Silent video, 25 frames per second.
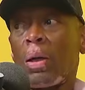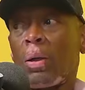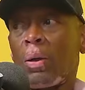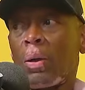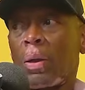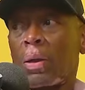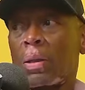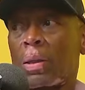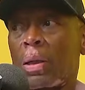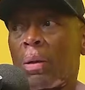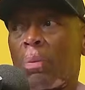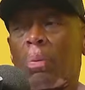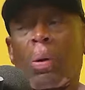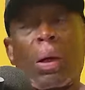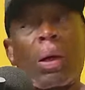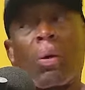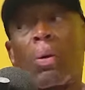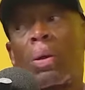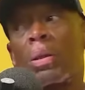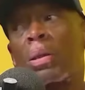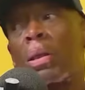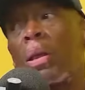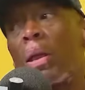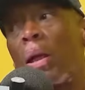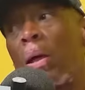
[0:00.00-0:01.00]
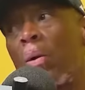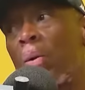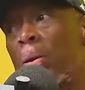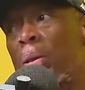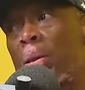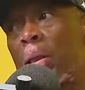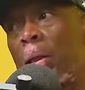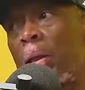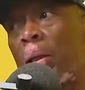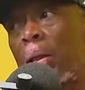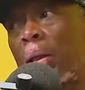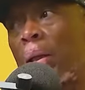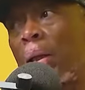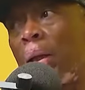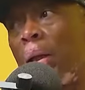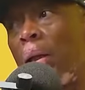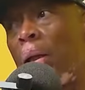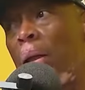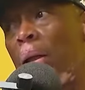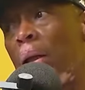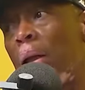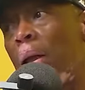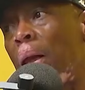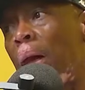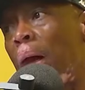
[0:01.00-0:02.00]
understand? But yeah. I wasn't. I wasn't.
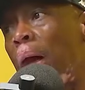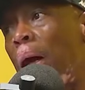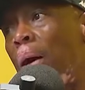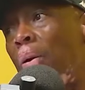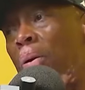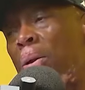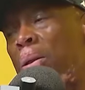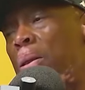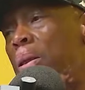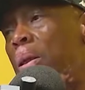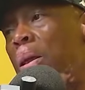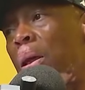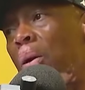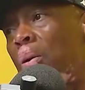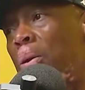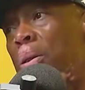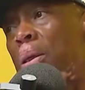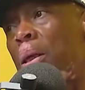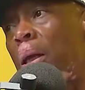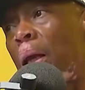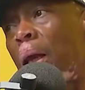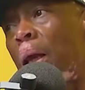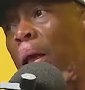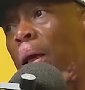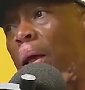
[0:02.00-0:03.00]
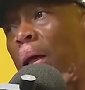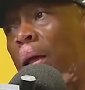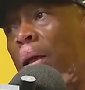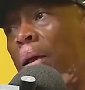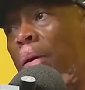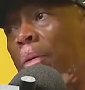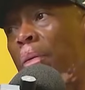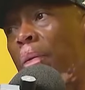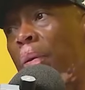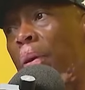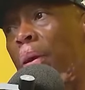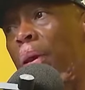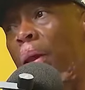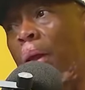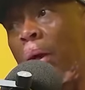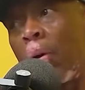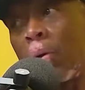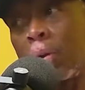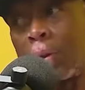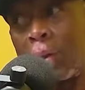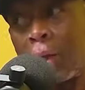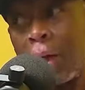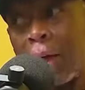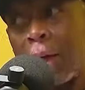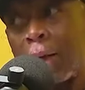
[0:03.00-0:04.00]
I wasn't. I wasn't angry. Yeah, yeah. I was
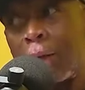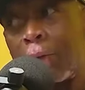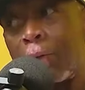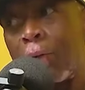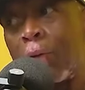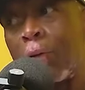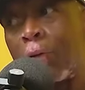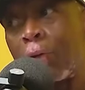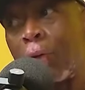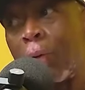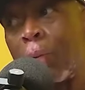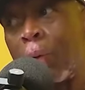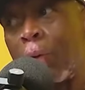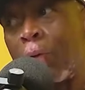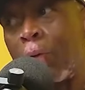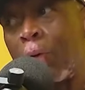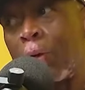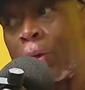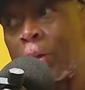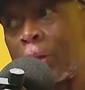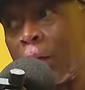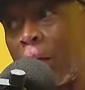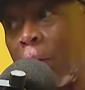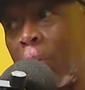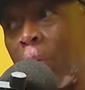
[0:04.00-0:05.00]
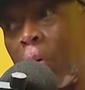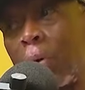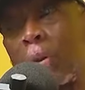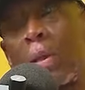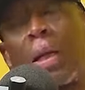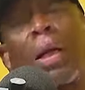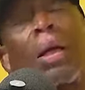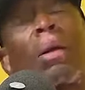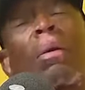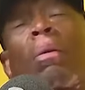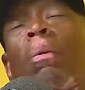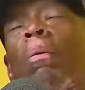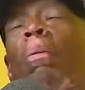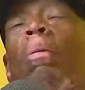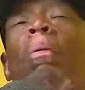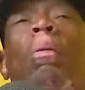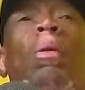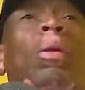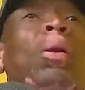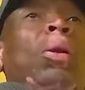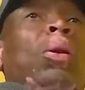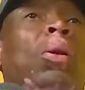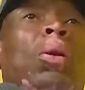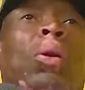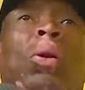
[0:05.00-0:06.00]
tired even from the first game. I was like
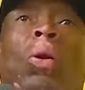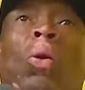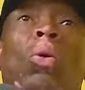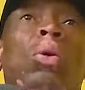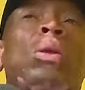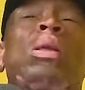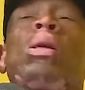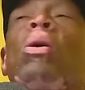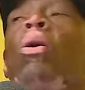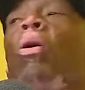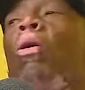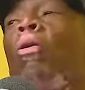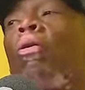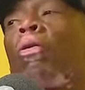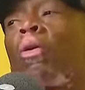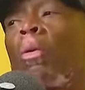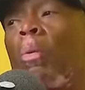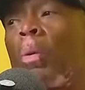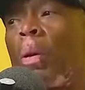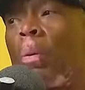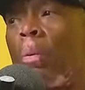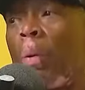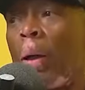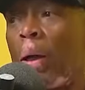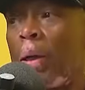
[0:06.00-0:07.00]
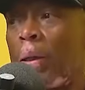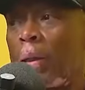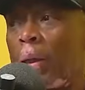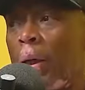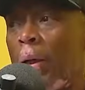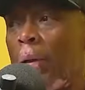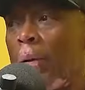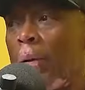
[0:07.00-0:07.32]
dozing off from the bench. Yeah?